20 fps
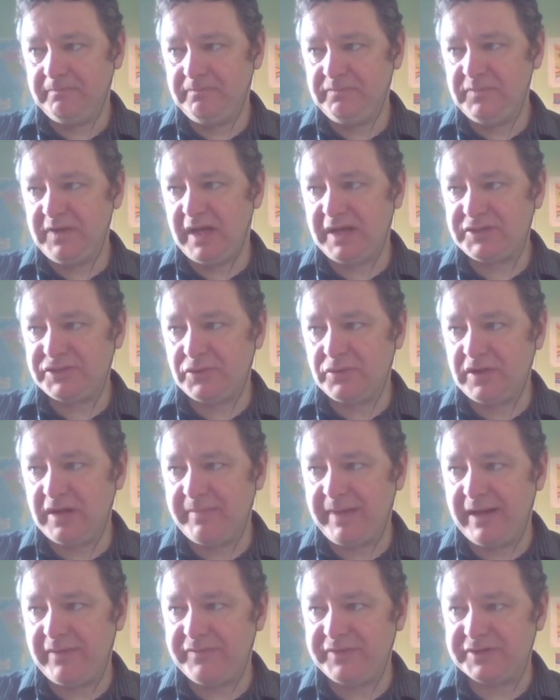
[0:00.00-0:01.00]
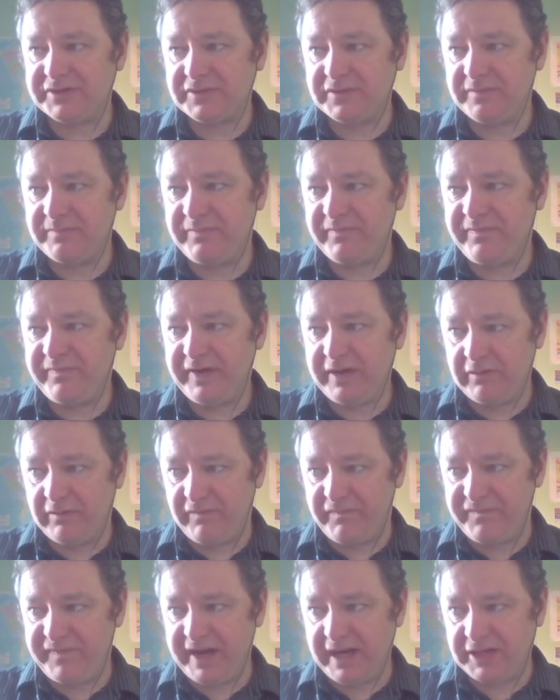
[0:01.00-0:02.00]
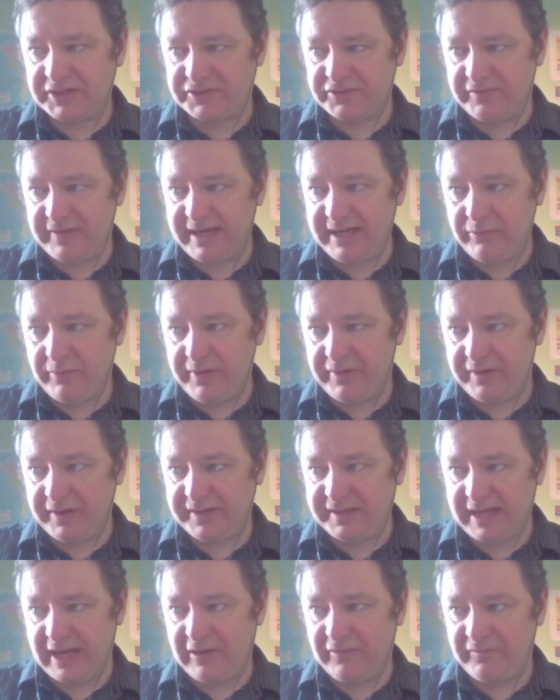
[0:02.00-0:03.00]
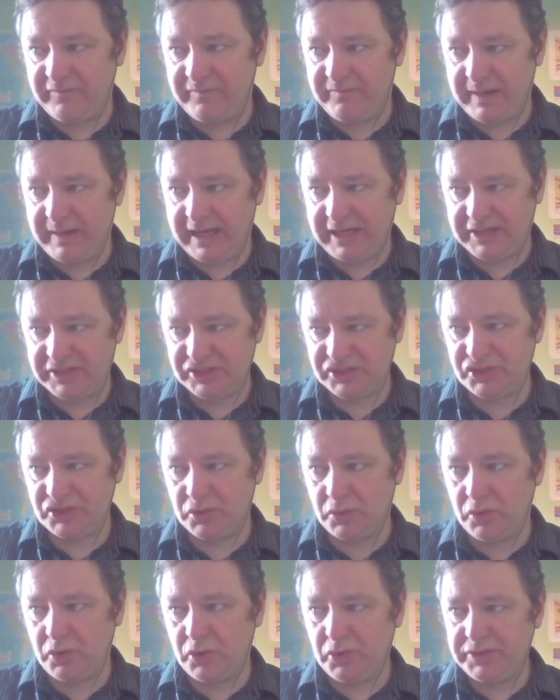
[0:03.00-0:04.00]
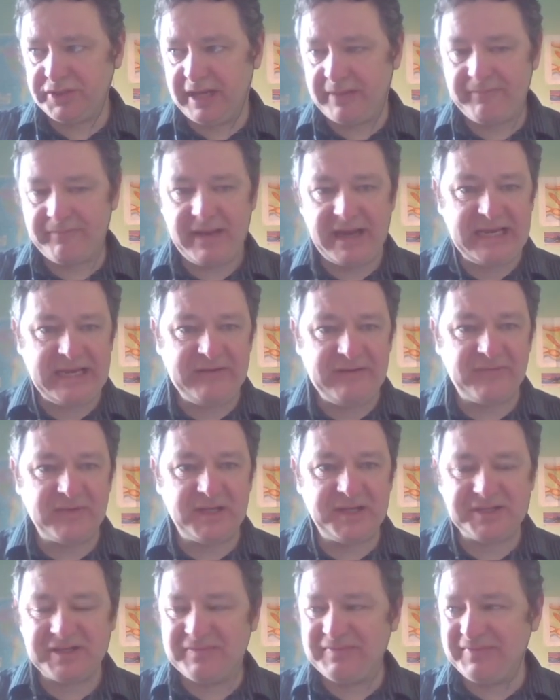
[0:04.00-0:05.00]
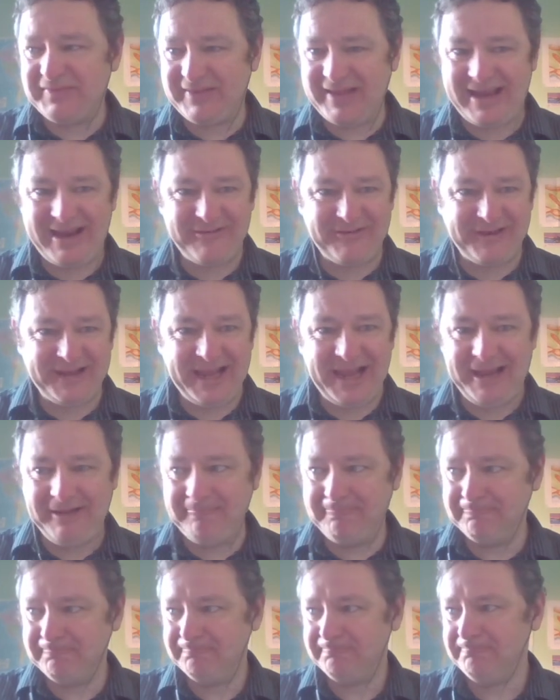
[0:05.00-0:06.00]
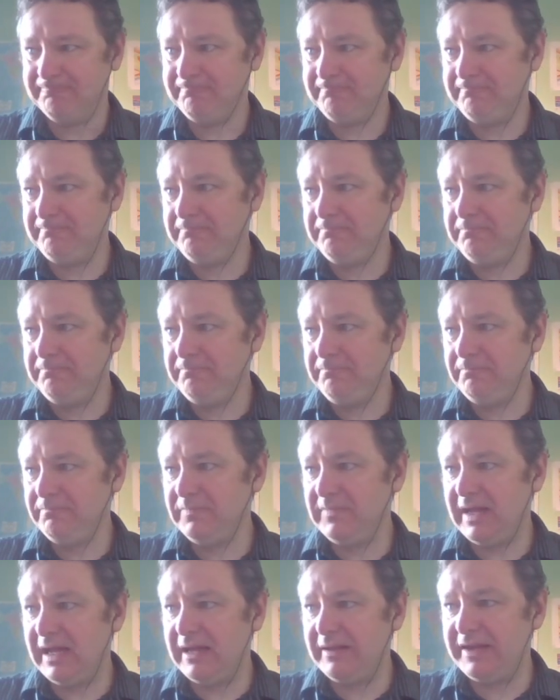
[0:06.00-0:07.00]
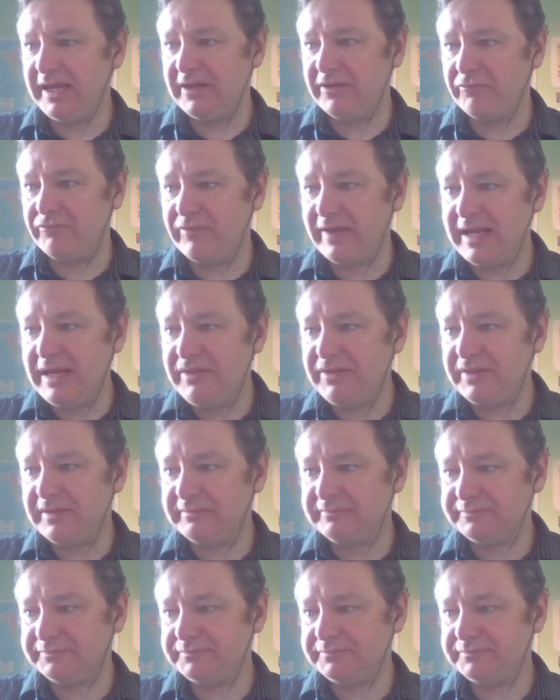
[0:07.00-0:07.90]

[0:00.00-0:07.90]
I talk about the sort of figure of victory with a down-placed sword, that medievalism there again, and a wreath,